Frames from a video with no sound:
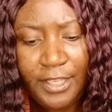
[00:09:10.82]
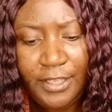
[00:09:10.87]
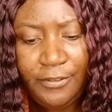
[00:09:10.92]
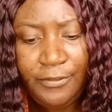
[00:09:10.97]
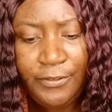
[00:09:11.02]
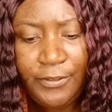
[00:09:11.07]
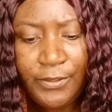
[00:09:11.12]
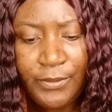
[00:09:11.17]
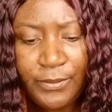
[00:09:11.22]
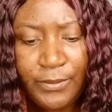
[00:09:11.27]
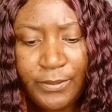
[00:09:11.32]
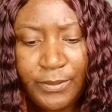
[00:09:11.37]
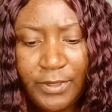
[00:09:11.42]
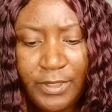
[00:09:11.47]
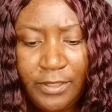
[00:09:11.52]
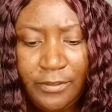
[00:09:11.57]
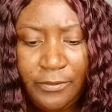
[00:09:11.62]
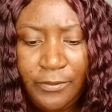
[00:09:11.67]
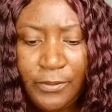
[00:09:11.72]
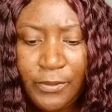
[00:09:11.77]
If you
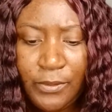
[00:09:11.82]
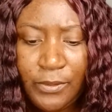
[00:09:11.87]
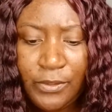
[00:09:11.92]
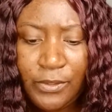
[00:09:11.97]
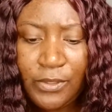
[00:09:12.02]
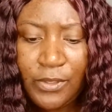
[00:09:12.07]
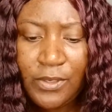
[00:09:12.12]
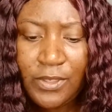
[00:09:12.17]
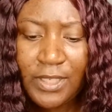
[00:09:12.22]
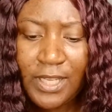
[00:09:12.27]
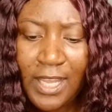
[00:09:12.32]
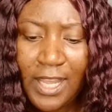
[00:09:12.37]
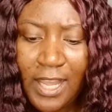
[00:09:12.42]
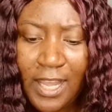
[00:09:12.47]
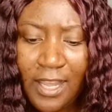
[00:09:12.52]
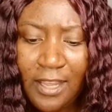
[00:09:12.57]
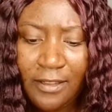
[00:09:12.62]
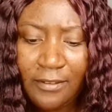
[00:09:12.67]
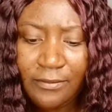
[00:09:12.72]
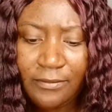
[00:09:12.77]
don't
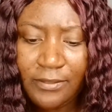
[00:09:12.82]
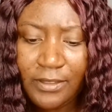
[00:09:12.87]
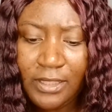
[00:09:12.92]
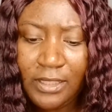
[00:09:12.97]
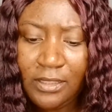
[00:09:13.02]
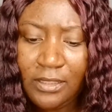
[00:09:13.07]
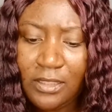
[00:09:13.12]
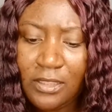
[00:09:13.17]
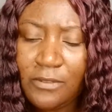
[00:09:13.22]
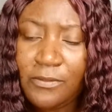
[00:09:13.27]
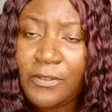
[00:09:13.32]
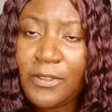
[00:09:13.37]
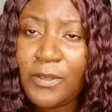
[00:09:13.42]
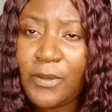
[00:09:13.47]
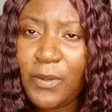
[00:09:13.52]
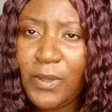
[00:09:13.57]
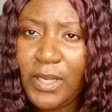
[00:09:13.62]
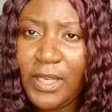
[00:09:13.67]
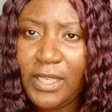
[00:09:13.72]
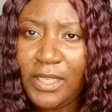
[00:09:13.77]
have enough
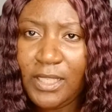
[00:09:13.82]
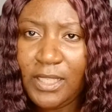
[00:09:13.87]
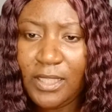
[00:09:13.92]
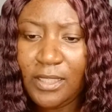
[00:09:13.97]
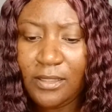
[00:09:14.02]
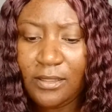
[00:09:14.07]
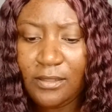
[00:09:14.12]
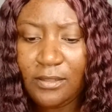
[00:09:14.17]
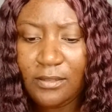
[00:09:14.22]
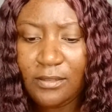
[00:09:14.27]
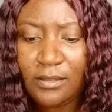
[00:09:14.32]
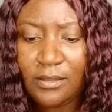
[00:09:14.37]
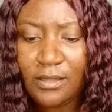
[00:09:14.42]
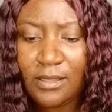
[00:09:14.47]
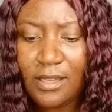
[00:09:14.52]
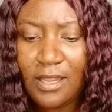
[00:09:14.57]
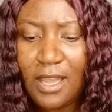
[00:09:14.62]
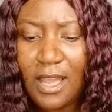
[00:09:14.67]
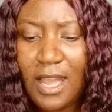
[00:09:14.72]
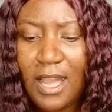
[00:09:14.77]
credit,
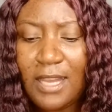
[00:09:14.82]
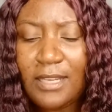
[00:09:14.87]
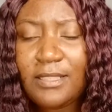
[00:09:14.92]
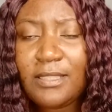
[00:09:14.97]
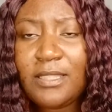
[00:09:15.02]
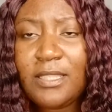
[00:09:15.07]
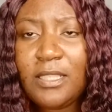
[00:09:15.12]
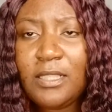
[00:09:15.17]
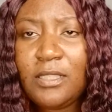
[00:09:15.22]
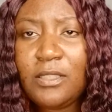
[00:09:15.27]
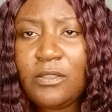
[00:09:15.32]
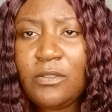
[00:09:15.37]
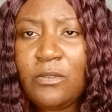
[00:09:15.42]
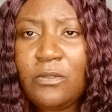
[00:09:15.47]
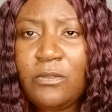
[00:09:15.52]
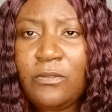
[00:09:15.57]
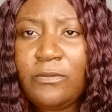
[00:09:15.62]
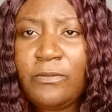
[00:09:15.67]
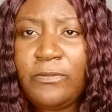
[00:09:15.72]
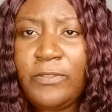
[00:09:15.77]
ask a
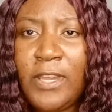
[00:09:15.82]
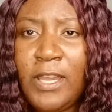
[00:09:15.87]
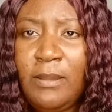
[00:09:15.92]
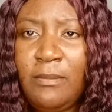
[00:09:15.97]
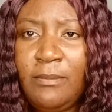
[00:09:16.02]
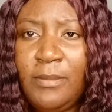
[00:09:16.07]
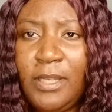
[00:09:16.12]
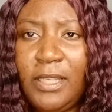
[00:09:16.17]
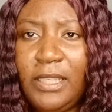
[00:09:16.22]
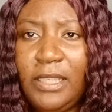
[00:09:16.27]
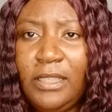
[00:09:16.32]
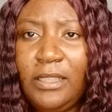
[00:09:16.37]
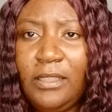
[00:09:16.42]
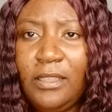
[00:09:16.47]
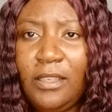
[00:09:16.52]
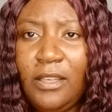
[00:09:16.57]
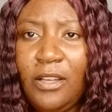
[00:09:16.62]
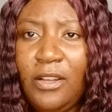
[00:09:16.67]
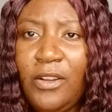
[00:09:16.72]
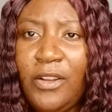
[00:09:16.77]
good family
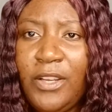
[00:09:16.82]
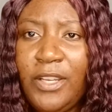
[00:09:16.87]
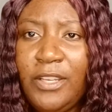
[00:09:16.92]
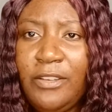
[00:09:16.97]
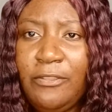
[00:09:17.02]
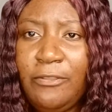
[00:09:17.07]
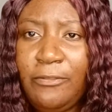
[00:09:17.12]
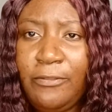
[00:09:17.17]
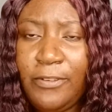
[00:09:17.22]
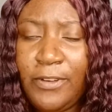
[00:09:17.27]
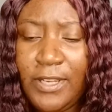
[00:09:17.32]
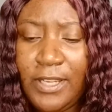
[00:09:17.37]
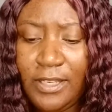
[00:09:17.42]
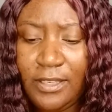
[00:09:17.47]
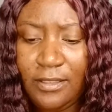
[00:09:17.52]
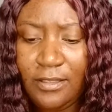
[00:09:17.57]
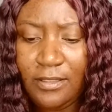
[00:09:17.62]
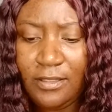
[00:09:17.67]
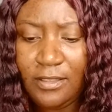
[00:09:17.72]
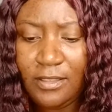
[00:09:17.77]
or a
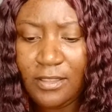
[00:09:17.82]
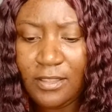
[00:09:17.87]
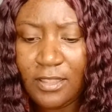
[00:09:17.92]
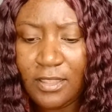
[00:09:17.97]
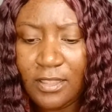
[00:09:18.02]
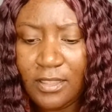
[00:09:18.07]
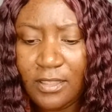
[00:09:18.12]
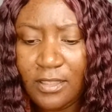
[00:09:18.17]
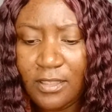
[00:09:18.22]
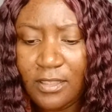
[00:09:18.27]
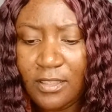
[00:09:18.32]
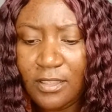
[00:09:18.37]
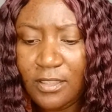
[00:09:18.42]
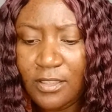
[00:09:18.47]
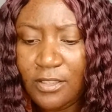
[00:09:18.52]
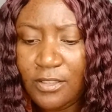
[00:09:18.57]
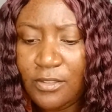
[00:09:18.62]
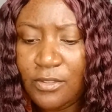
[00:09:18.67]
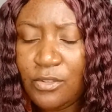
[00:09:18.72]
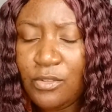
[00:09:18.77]
friend
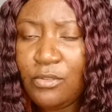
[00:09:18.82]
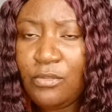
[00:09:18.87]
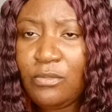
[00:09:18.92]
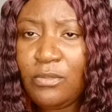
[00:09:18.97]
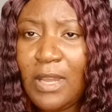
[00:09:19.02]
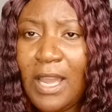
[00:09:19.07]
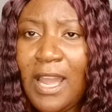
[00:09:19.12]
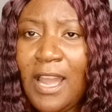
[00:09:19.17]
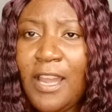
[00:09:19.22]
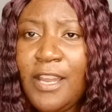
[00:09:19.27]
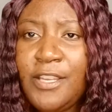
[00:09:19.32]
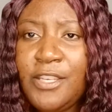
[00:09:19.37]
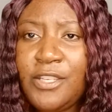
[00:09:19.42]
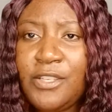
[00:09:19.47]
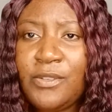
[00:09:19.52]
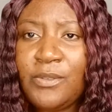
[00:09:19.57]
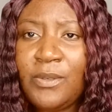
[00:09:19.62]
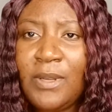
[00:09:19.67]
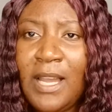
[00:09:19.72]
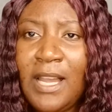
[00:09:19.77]
to add
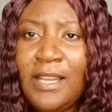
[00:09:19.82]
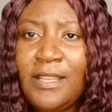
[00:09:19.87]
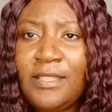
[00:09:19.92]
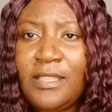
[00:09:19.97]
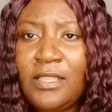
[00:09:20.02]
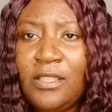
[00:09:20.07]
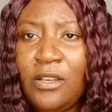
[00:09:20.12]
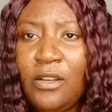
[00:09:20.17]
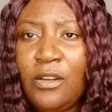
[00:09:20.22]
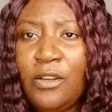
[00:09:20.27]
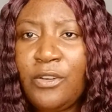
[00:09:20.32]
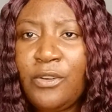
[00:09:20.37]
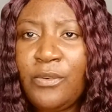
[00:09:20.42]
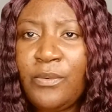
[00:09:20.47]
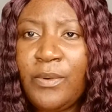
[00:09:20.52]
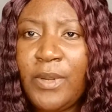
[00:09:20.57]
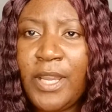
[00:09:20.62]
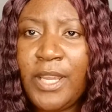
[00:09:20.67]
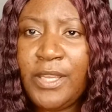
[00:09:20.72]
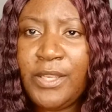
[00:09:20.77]
you as an
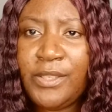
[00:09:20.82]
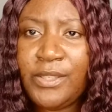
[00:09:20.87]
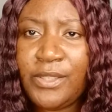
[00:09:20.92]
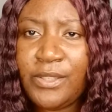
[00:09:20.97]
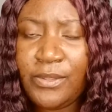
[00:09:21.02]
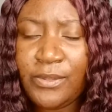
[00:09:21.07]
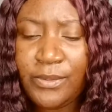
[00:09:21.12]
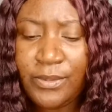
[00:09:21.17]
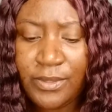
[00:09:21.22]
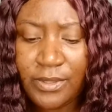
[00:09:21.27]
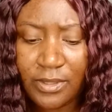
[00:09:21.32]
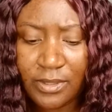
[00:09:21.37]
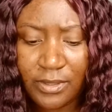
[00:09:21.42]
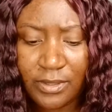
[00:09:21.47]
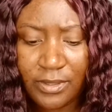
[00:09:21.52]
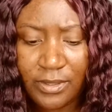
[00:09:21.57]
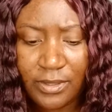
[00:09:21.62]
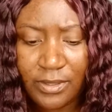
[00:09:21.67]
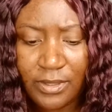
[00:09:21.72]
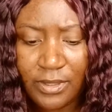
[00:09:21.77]
authorized
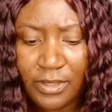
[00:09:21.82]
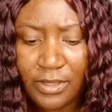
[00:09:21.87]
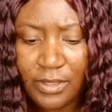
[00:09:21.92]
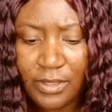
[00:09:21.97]
user